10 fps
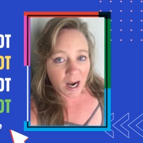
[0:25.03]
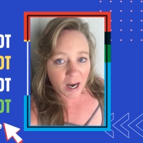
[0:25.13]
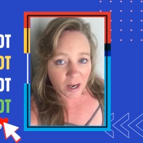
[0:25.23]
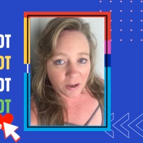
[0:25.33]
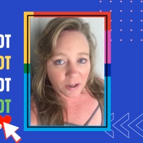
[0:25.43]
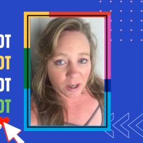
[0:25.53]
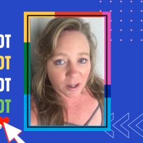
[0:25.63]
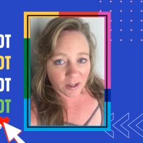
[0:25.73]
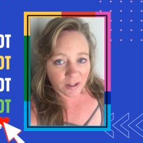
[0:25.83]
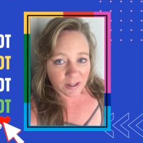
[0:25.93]
a
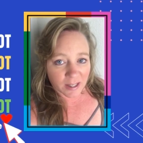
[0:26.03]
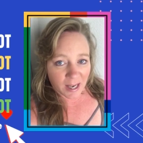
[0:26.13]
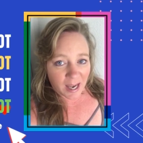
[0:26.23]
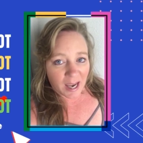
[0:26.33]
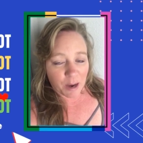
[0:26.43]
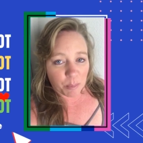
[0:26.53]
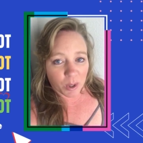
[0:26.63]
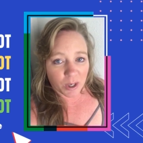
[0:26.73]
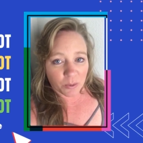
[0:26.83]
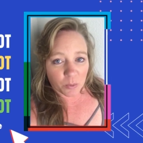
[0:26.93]
$100 and
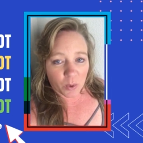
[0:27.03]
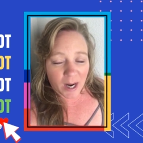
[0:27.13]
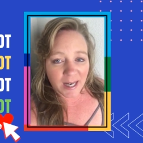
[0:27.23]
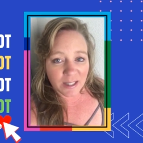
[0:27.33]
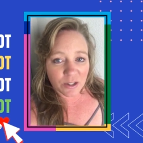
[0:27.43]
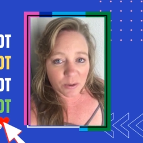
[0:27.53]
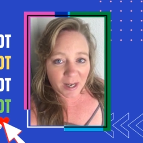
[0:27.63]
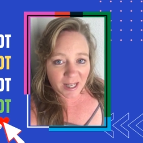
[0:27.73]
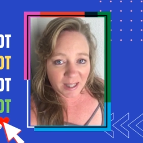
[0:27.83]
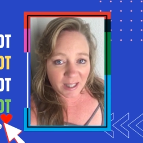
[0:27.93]
put it right
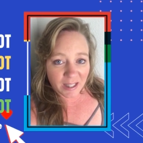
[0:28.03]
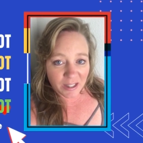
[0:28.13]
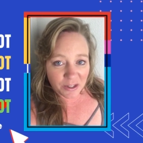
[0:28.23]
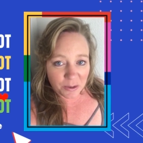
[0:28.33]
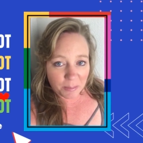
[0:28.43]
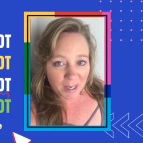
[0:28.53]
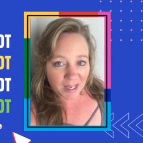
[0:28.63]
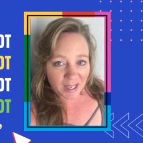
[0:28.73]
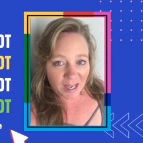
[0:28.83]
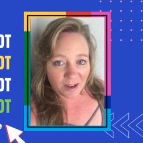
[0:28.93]
directly into your
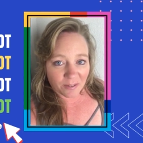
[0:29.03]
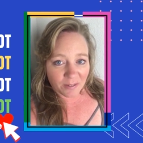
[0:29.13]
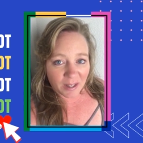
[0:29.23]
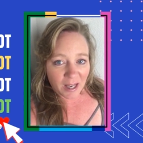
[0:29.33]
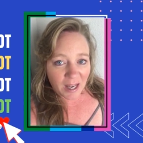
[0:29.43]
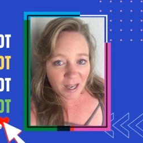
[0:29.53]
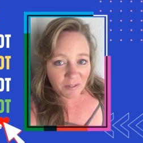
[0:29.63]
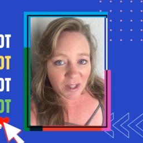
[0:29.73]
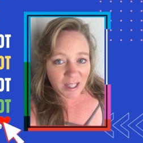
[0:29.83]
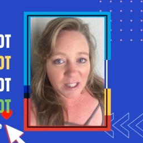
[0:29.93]
bank account. If
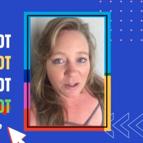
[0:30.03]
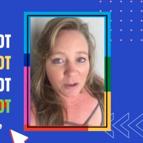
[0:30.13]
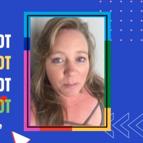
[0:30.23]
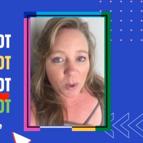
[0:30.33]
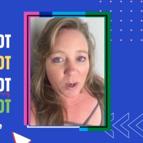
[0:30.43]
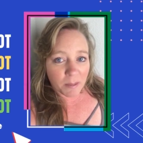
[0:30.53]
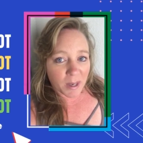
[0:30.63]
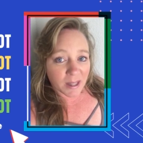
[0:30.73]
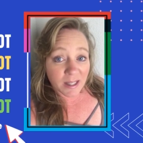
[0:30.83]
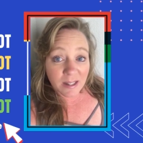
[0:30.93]
you'd like to learn more
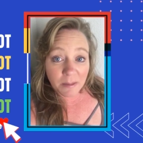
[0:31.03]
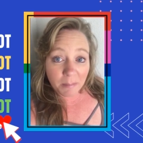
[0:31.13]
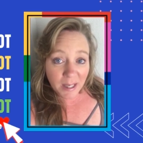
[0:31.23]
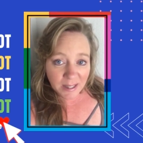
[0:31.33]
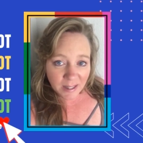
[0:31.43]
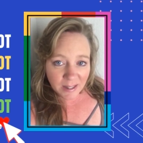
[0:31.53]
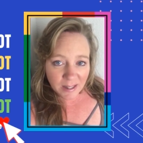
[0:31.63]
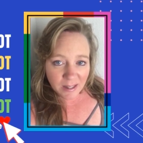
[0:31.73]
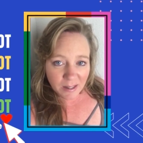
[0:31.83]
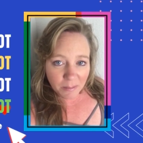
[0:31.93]
about this amazing
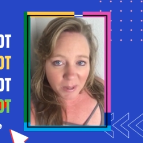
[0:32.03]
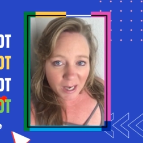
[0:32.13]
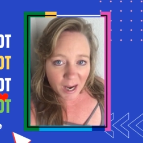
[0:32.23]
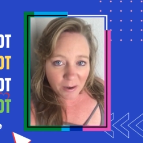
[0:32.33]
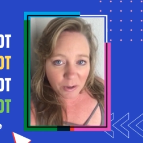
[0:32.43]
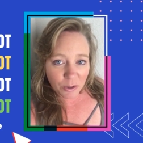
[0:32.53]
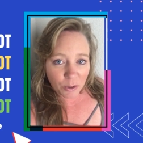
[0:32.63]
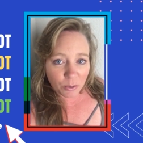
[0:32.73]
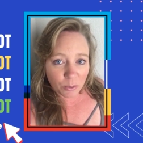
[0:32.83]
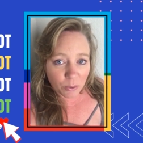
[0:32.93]
system and how
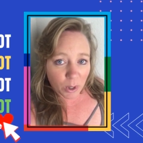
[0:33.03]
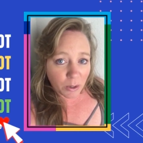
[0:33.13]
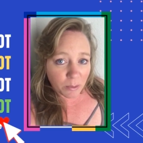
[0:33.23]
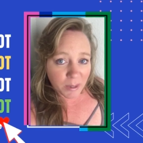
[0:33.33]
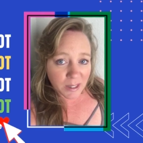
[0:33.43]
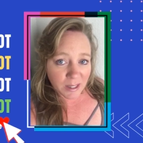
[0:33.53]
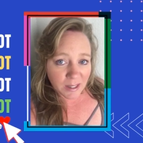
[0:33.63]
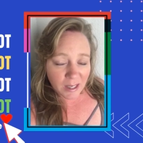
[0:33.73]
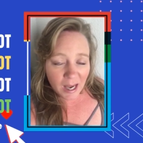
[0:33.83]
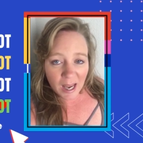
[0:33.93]
to grow your
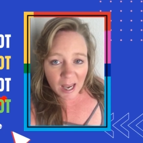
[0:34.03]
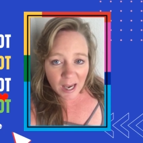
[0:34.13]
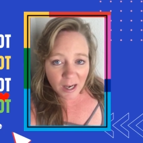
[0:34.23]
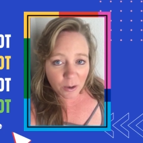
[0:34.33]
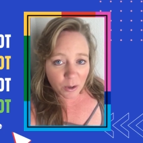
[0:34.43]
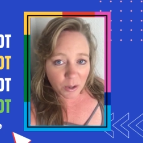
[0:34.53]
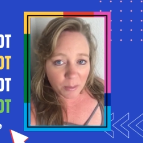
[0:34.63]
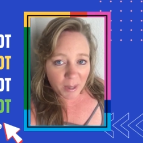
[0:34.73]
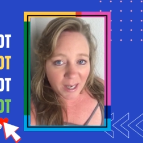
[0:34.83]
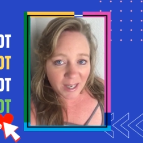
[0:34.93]
business and grow your
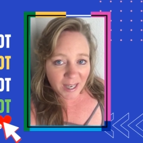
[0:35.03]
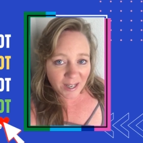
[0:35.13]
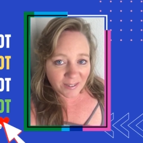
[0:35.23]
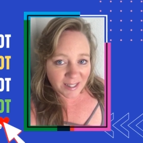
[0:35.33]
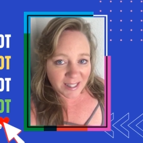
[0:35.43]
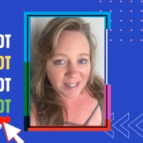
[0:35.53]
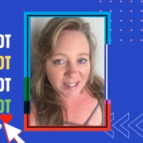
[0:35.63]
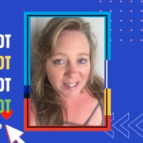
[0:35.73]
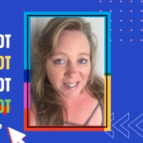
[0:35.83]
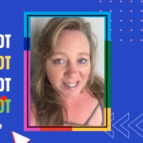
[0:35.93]
bank account,
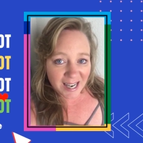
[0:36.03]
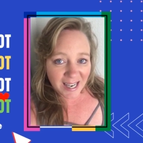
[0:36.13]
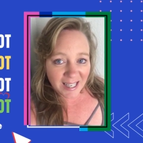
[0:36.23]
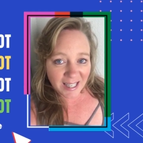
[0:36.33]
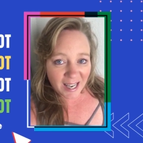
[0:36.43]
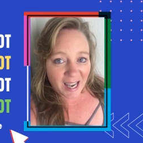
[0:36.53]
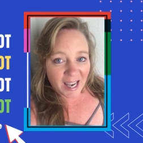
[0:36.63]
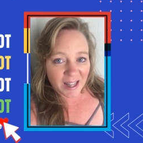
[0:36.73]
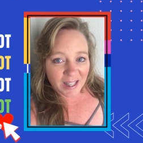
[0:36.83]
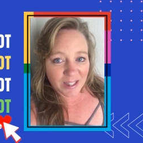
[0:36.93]
sit tight
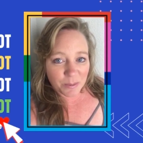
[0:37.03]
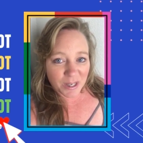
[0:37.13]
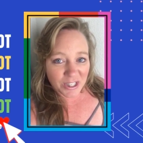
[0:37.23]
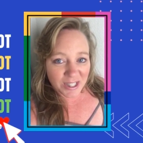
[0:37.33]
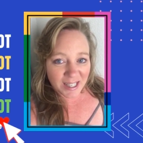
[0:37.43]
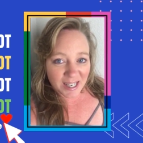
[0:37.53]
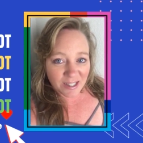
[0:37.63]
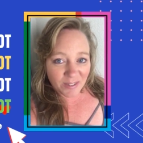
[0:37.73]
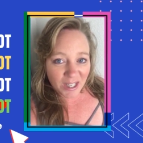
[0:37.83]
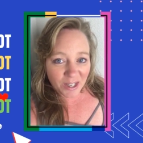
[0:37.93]
and let's watch the next
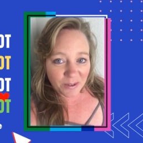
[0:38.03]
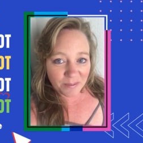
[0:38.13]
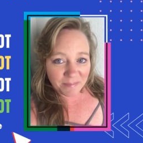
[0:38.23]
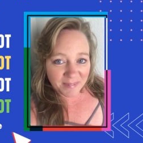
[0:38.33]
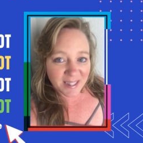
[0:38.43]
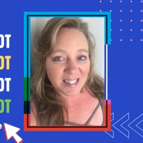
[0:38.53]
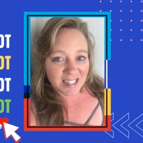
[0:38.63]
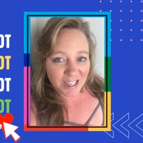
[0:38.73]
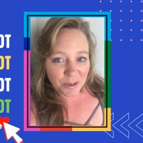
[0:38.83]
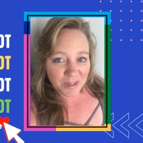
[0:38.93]
video.
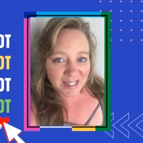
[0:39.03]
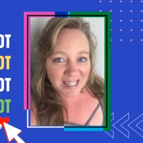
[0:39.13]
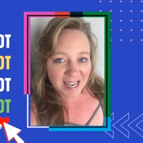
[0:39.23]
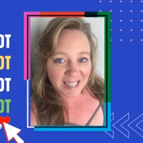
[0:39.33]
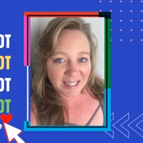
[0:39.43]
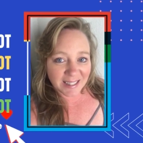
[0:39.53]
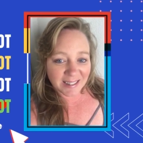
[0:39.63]
See you inside.